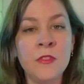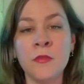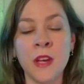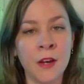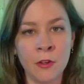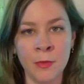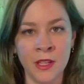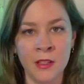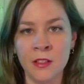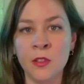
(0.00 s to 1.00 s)
you've ever
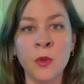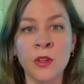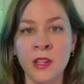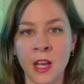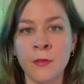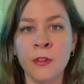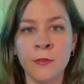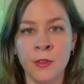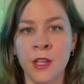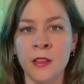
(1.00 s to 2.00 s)
been, you will never
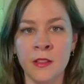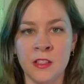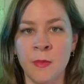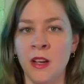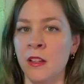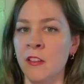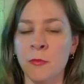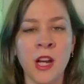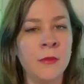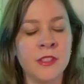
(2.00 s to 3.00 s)
forget the smell of
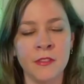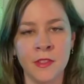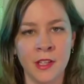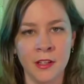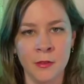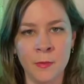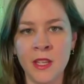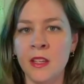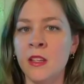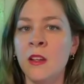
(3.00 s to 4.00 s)
Pirates of the
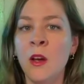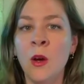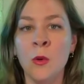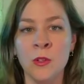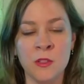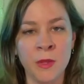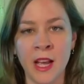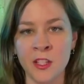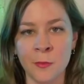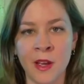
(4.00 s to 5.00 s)
Caribbean or
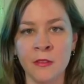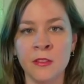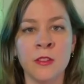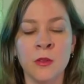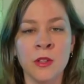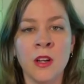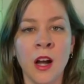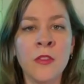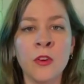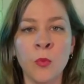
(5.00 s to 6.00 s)
Splash Mountain or
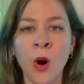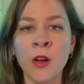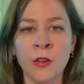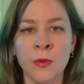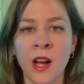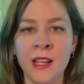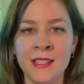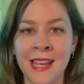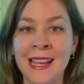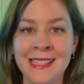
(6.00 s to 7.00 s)
other water
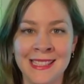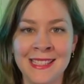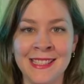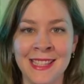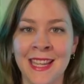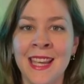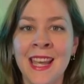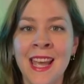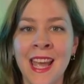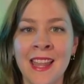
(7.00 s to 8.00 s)
rides at Disney.
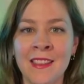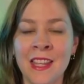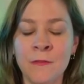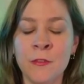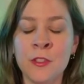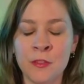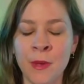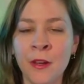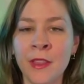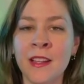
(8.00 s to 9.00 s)
And if you
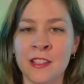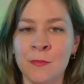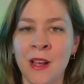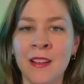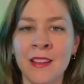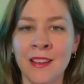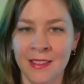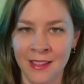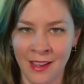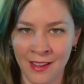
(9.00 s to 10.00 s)
smell that smell
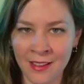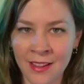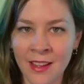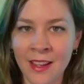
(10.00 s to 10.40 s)
again,